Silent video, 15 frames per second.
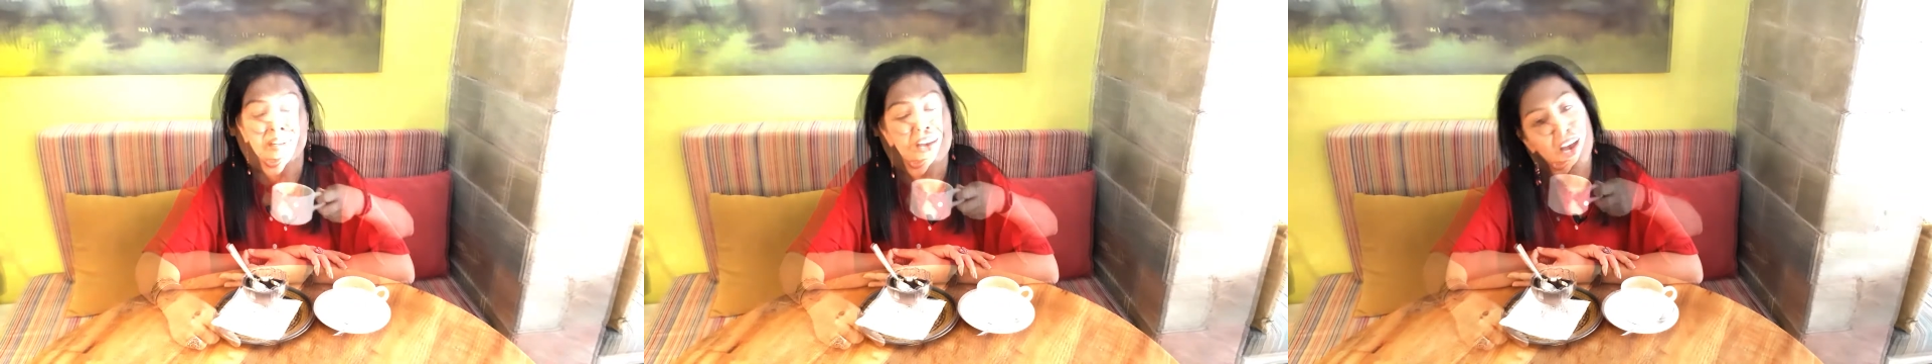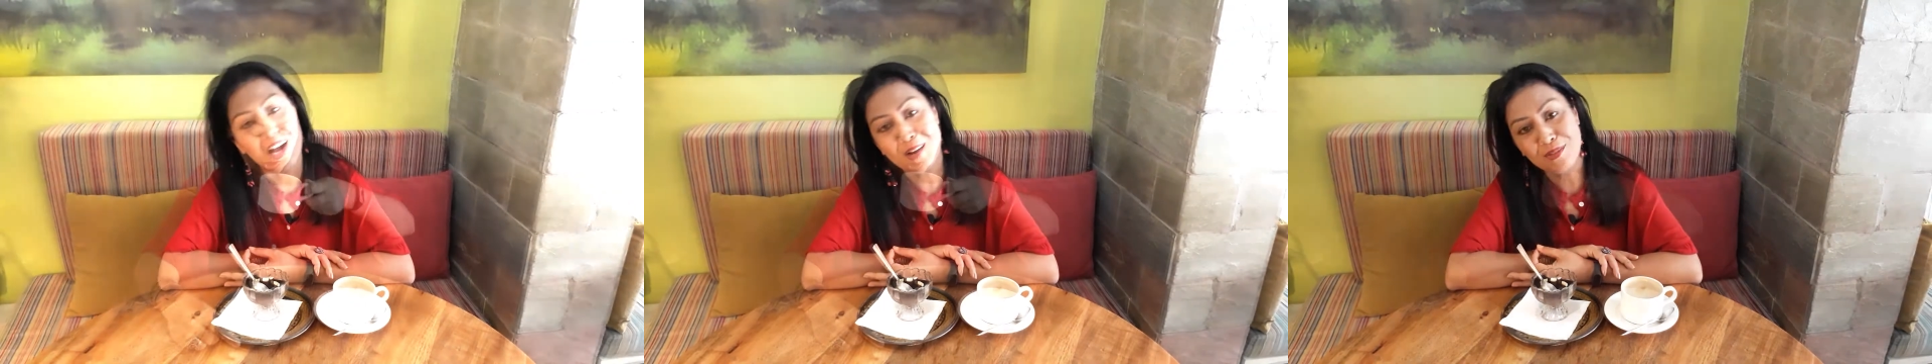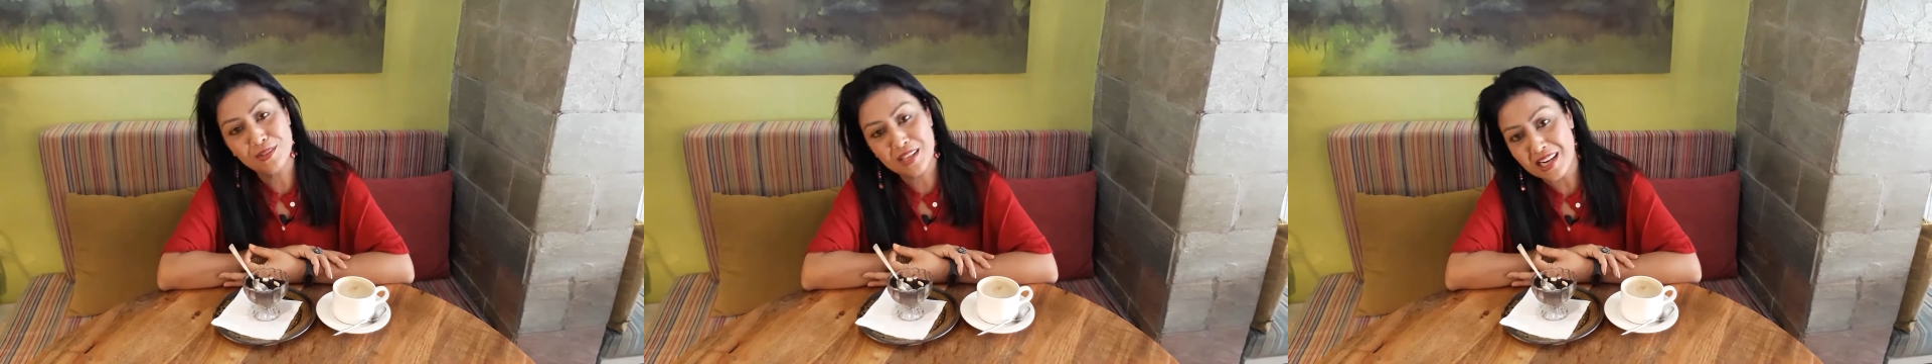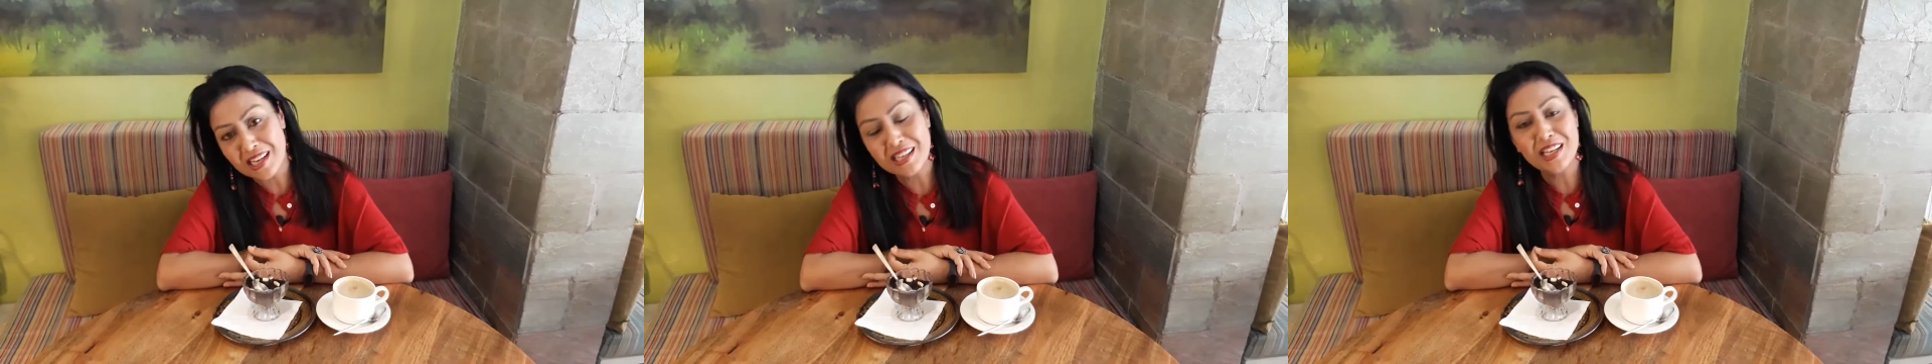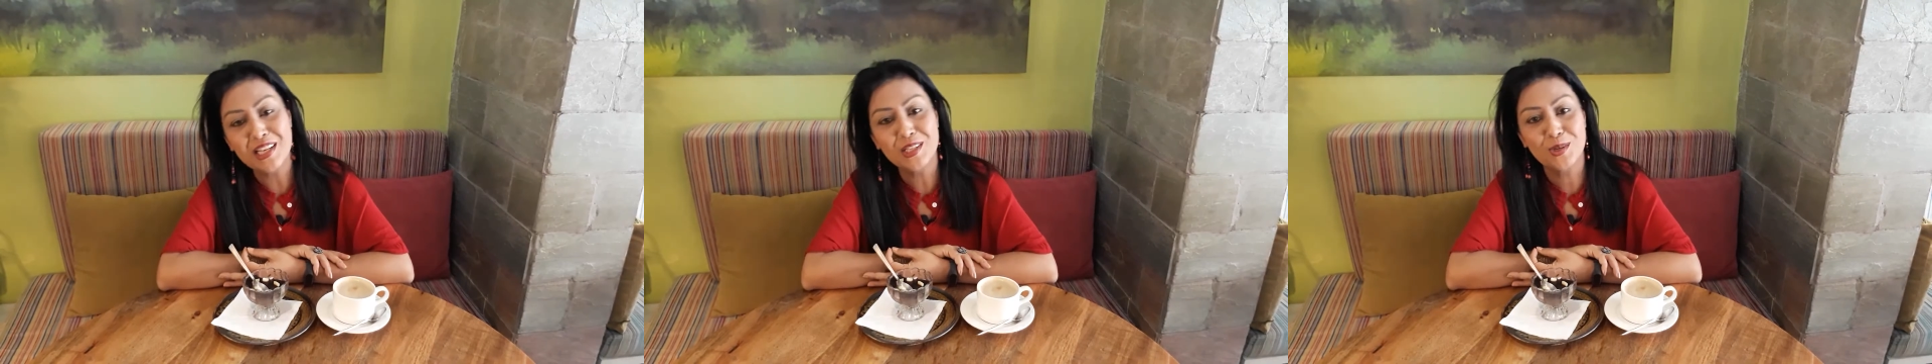I've
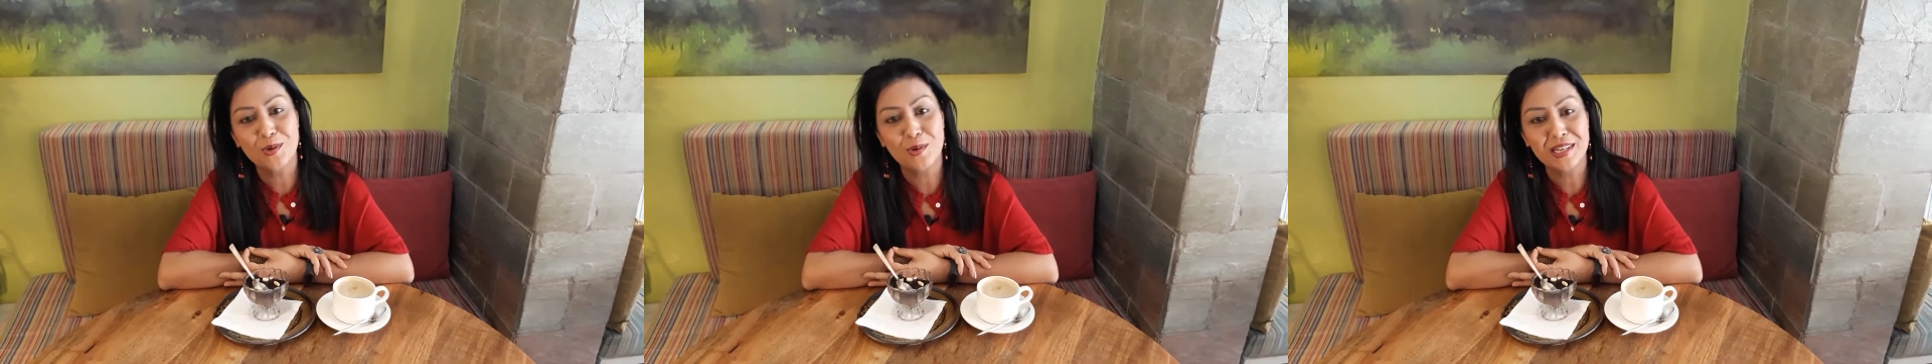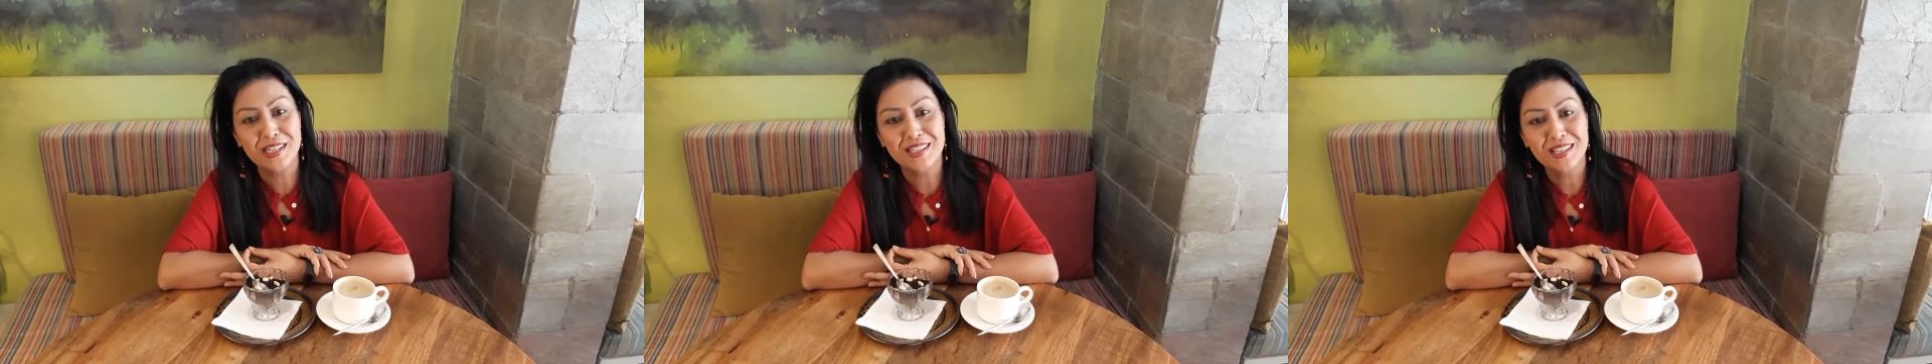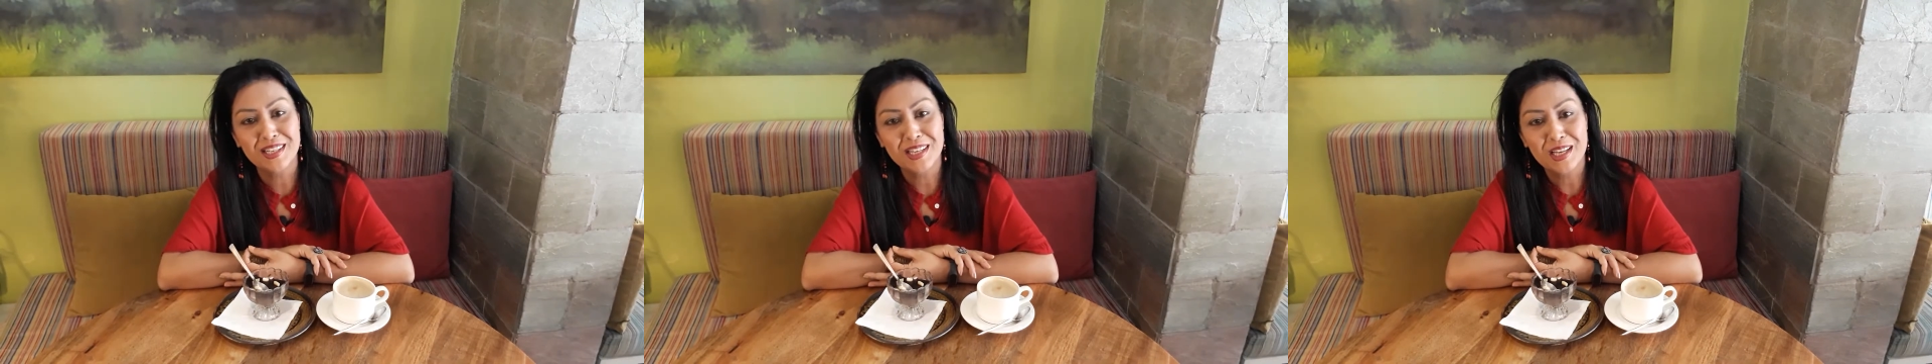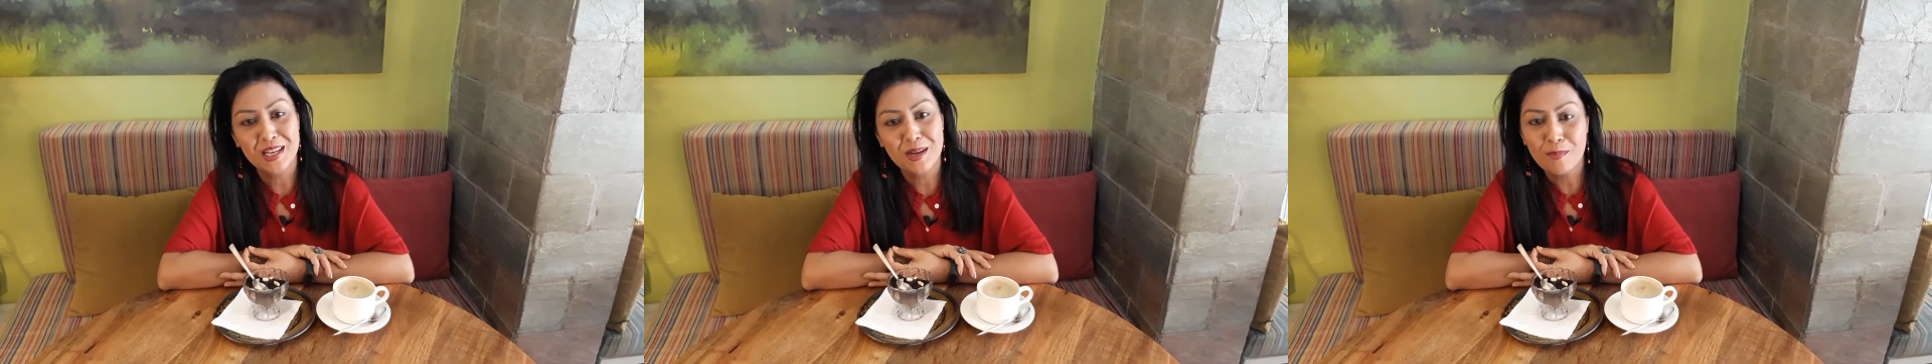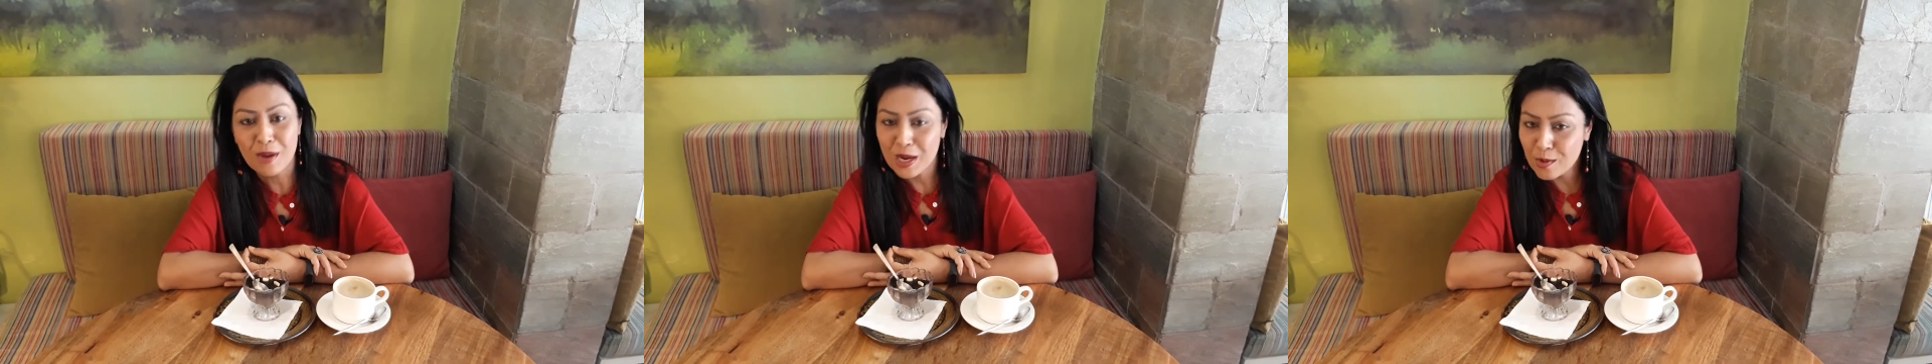thoroughly enjoyed my